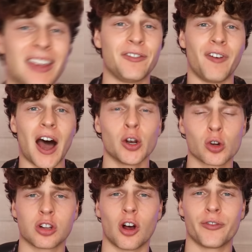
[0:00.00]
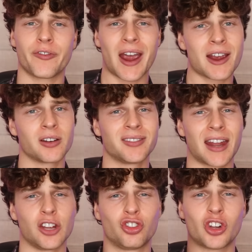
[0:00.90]
The final clone fragrance
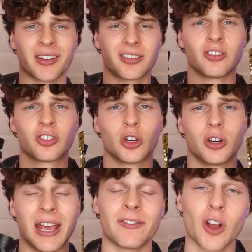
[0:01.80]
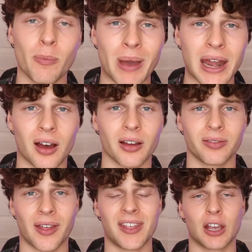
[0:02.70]
that is just as good, if not better,
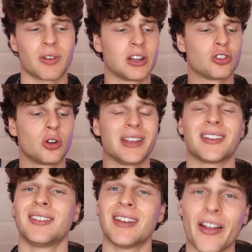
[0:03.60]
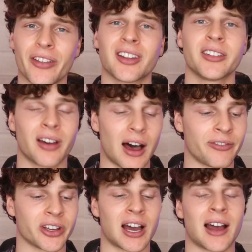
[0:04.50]
than the original is another
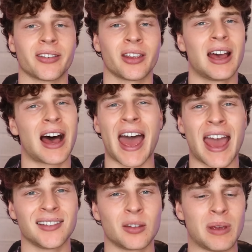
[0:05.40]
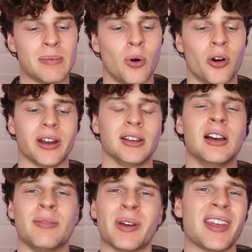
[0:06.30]
Lattafa, guys. I hate to be boring,
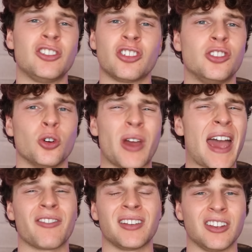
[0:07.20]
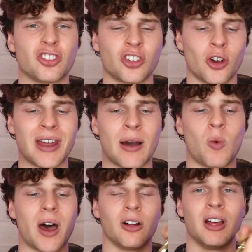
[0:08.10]
but they just do everything so
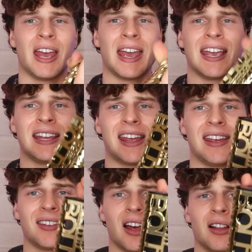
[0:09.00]
damn well. It is